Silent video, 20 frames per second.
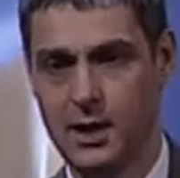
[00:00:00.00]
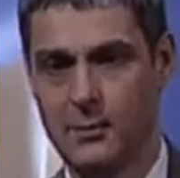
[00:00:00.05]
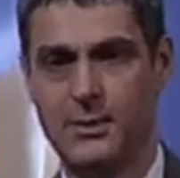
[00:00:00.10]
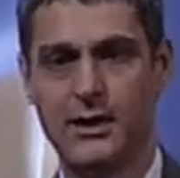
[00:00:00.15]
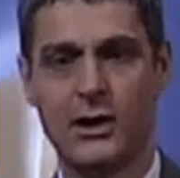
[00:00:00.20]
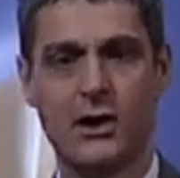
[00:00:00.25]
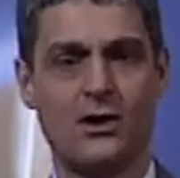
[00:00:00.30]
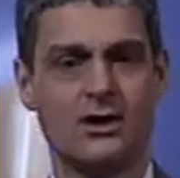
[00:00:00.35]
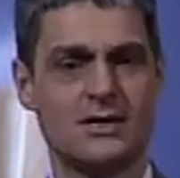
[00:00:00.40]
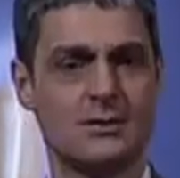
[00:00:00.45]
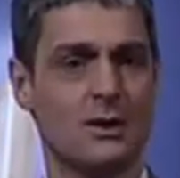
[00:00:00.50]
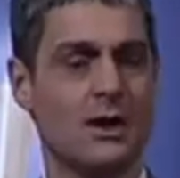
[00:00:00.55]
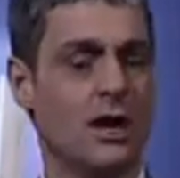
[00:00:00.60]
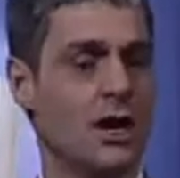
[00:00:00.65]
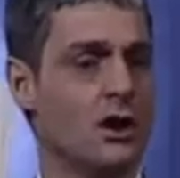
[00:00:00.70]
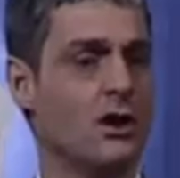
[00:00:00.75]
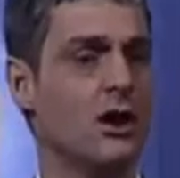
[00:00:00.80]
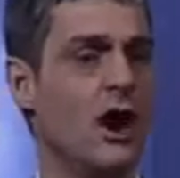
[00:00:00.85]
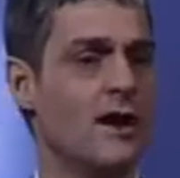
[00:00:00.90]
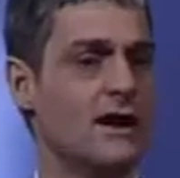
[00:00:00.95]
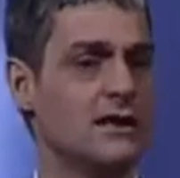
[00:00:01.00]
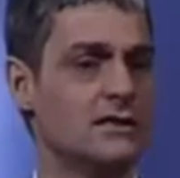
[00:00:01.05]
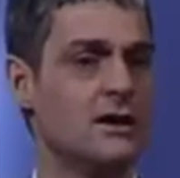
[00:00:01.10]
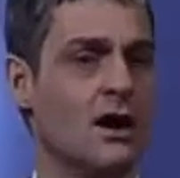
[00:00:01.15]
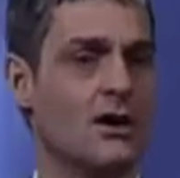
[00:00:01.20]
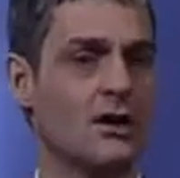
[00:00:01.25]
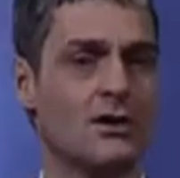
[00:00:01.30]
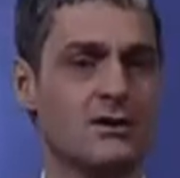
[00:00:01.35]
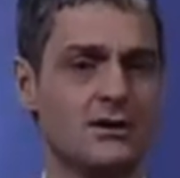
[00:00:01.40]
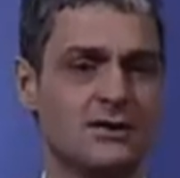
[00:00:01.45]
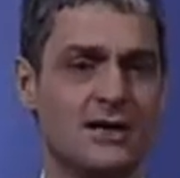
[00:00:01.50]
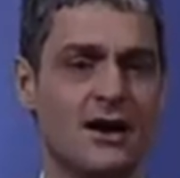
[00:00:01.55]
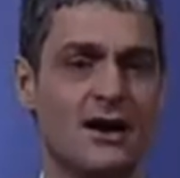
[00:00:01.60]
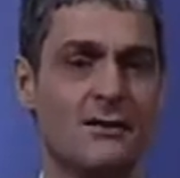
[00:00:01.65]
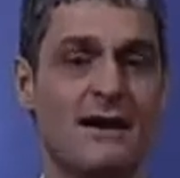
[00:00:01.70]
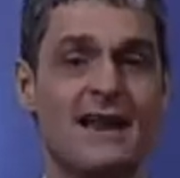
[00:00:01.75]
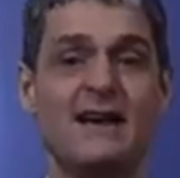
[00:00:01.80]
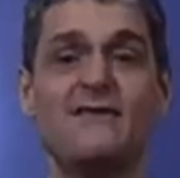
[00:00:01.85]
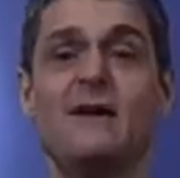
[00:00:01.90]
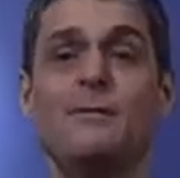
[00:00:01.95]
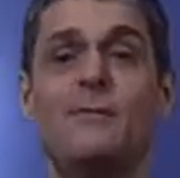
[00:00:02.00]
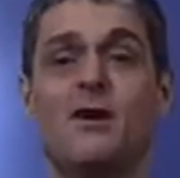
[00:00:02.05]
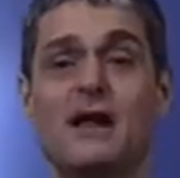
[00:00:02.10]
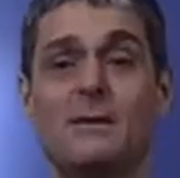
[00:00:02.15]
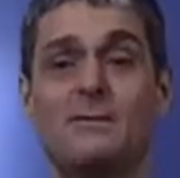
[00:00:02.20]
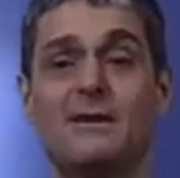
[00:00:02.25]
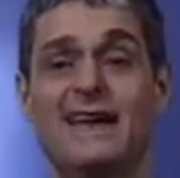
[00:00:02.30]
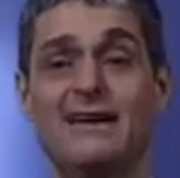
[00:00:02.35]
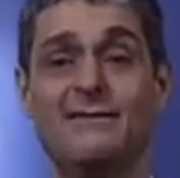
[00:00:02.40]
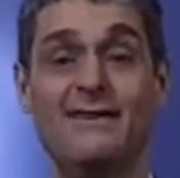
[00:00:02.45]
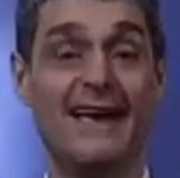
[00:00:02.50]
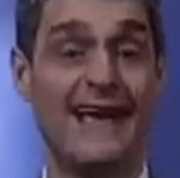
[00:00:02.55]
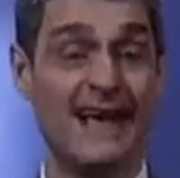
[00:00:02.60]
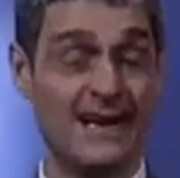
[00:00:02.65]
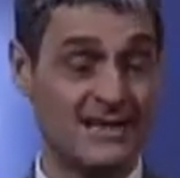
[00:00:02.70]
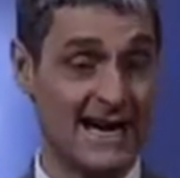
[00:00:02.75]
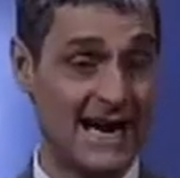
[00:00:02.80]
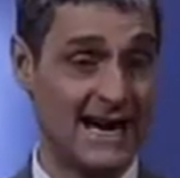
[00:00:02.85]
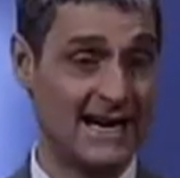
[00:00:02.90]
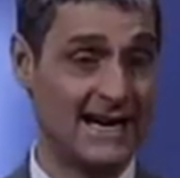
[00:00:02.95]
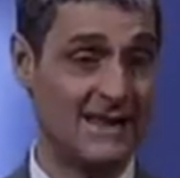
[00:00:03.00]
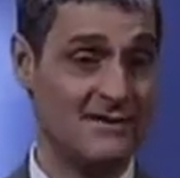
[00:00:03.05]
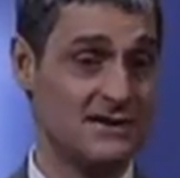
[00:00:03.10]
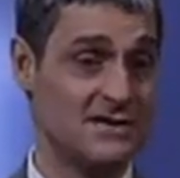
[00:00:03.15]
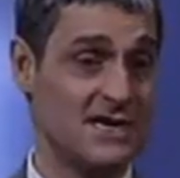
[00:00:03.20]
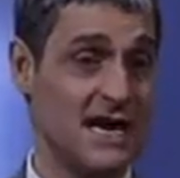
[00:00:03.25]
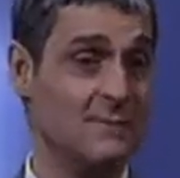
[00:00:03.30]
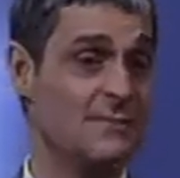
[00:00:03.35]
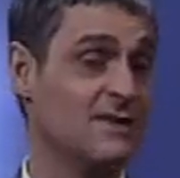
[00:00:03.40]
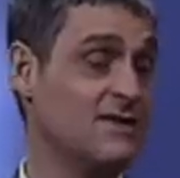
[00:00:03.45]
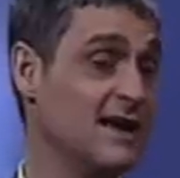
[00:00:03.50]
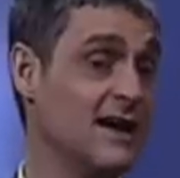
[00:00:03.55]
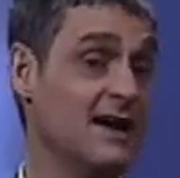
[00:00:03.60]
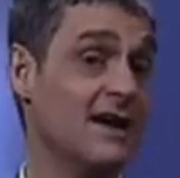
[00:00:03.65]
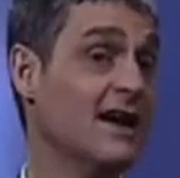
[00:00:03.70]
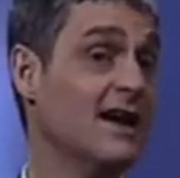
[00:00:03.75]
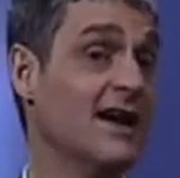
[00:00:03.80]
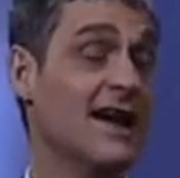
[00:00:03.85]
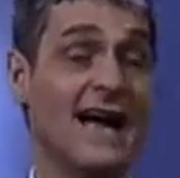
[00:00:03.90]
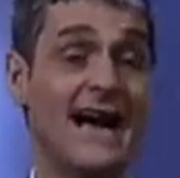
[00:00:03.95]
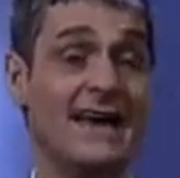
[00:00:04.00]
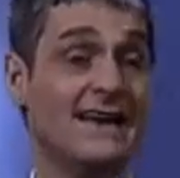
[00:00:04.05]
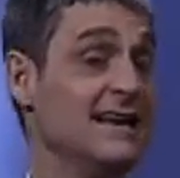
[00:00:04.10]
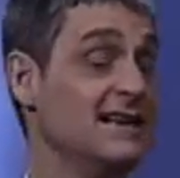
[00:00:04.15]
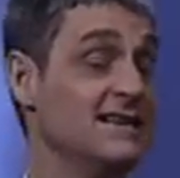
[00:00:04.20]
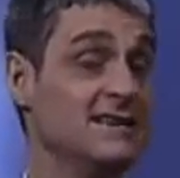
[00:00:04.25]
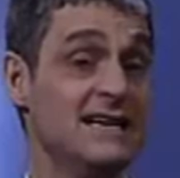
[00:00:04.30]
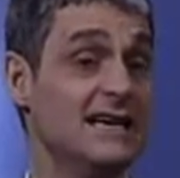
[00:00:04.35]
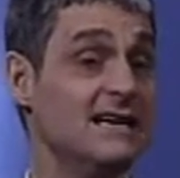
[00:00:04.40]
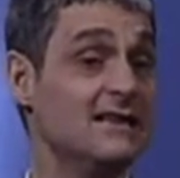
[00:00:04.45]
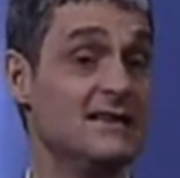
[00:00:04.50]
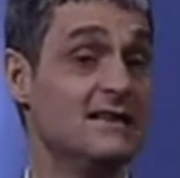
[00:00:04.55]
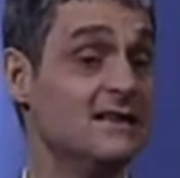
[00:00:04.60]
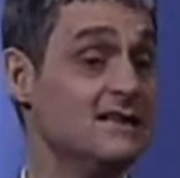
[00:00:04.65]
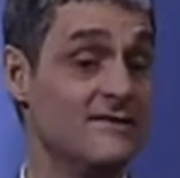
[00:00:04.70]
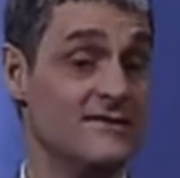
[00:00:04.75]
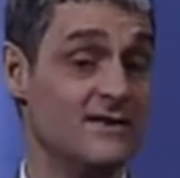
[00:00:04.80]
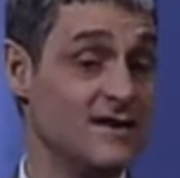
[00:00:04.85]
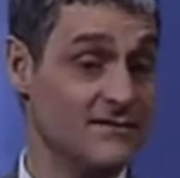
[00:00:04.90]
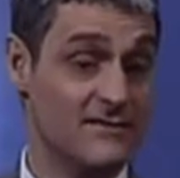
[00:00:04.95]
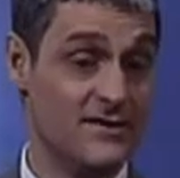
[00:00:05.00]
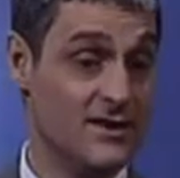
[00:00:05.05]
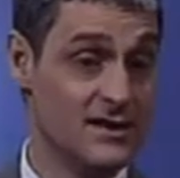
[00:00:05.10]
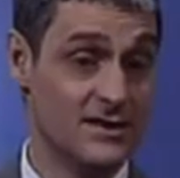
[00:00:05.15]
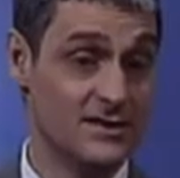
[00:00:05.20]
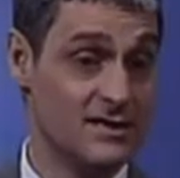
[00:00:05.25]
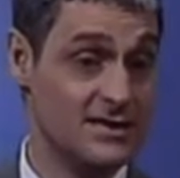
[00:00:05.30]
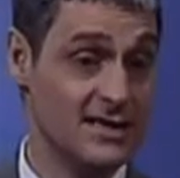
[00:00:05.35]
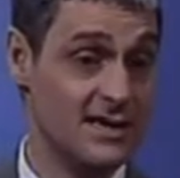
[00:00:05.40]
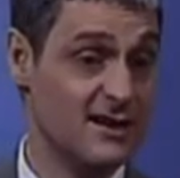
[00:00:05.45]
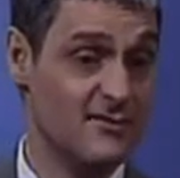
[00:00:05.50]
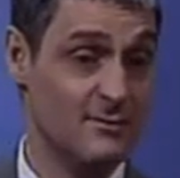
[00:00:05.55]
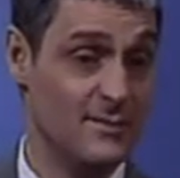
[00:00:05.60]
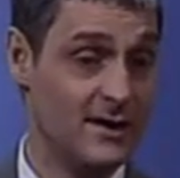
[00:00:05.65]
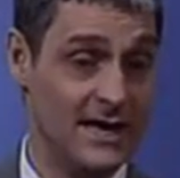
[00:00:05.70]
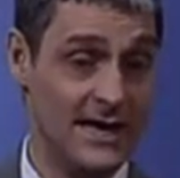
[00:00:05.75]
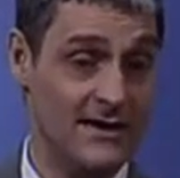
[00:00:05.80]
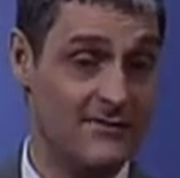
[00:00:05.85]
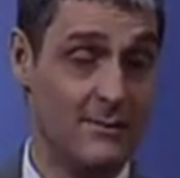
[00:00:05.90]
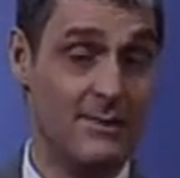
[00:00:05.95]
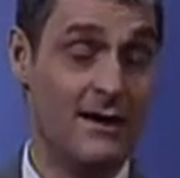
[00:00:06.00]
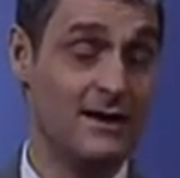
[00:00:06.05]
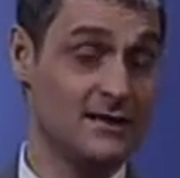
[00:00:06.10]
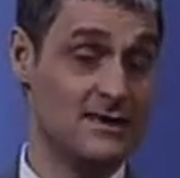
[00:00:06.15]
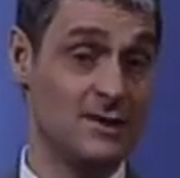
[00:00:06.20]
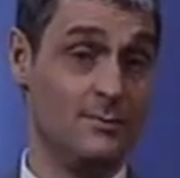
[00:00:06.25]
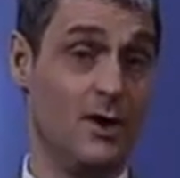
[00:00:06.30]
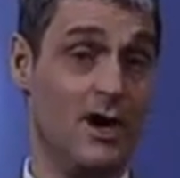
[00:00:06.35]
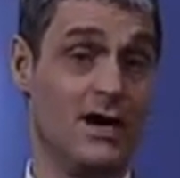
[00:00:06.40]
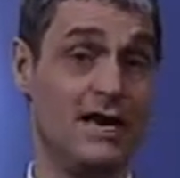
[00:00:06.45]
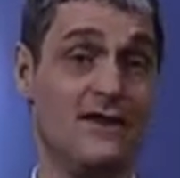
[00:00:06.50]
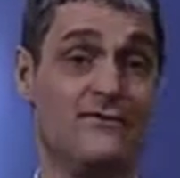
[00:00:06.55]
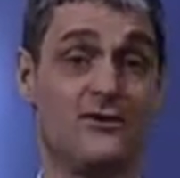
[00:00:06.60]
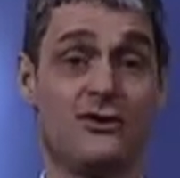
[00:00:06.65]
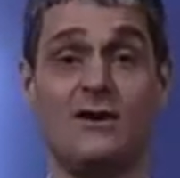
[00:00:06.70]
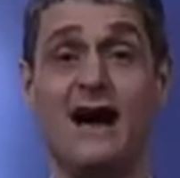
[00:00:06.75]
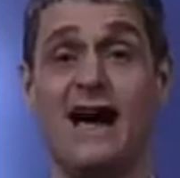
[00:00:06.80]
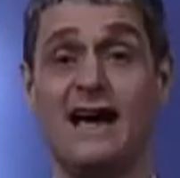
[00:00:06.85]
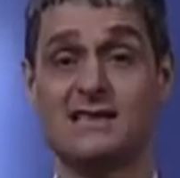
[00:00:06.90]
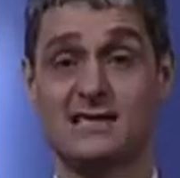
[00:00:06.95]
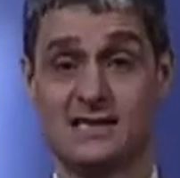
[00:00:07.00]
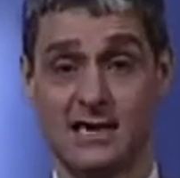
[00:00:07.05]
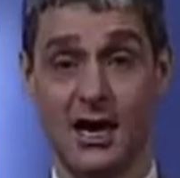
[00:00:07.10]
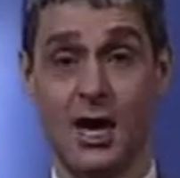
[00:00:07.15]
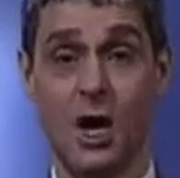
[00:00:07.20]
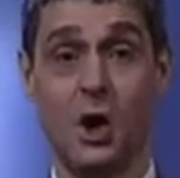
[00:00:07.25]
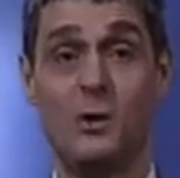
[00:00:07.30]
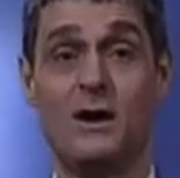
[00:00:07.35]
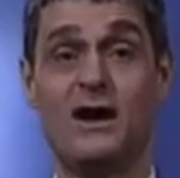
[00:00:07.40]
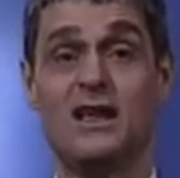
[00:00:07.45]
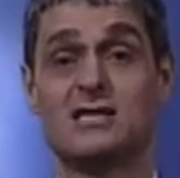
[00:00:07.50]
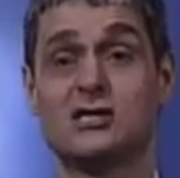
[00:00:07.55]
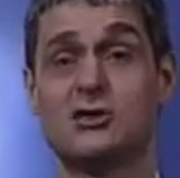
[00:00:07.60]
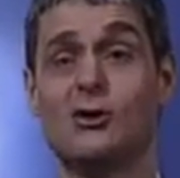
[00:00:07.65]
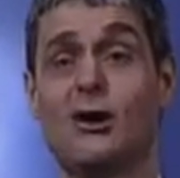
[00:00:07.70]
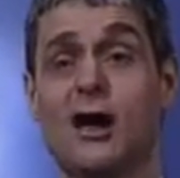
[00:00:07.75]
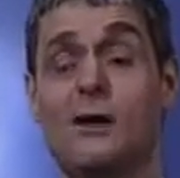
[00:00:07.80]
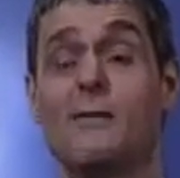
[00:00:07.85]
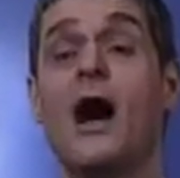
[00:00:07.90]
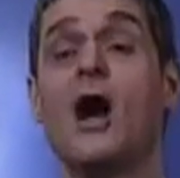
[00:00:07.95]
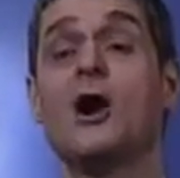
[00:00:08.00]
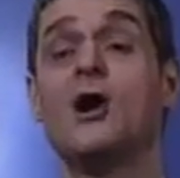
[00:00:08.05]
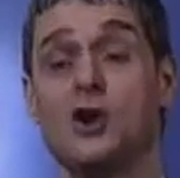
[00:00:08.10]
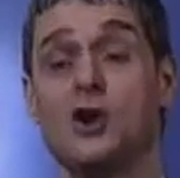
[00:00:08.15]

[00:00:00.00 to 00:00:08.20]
because God is not concerned about everybody believing exactly the same thing, and indeed the diversity of belief amongst the body of Christ, when it's talking about